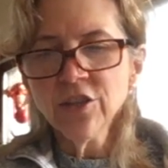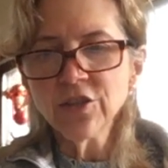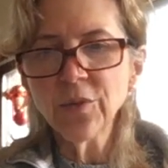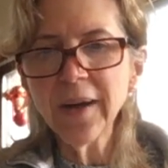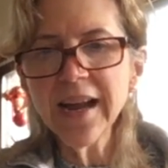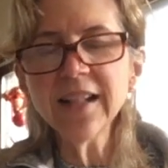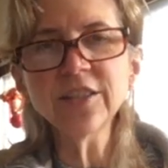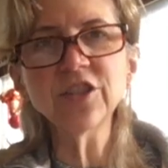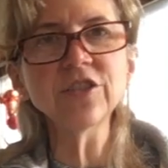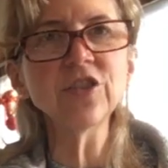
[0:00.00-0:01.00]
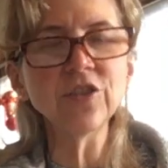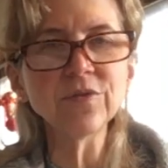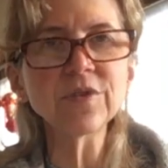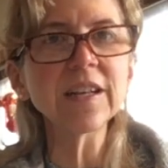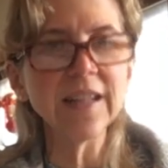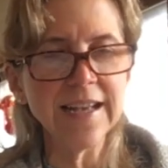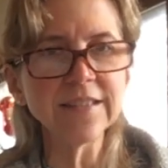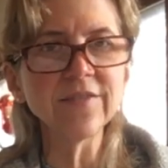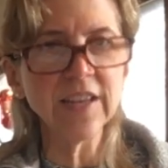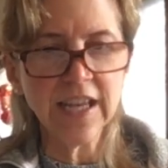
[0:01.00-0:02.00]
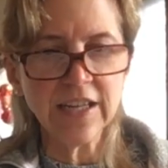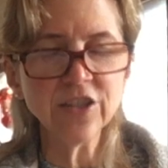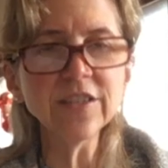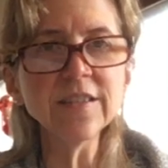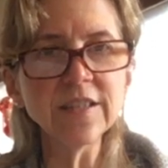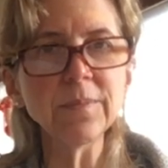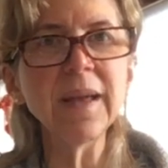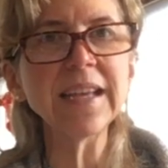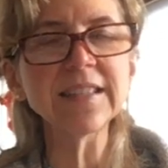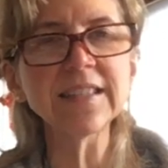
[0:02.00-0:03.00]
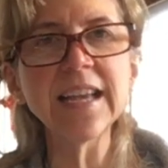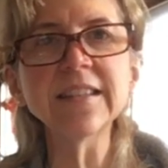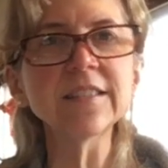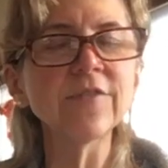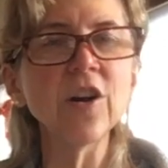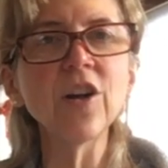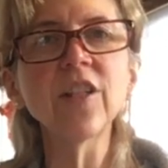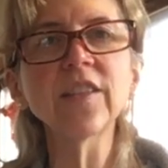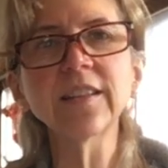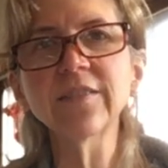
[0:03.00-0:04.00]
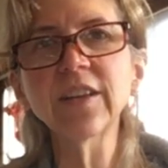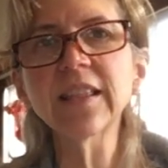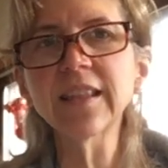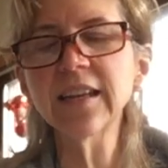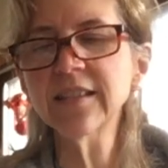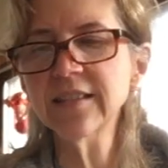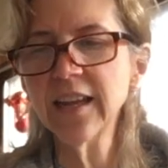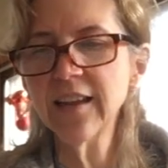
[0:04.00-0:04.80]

So biologists use classification to make sense of all the living things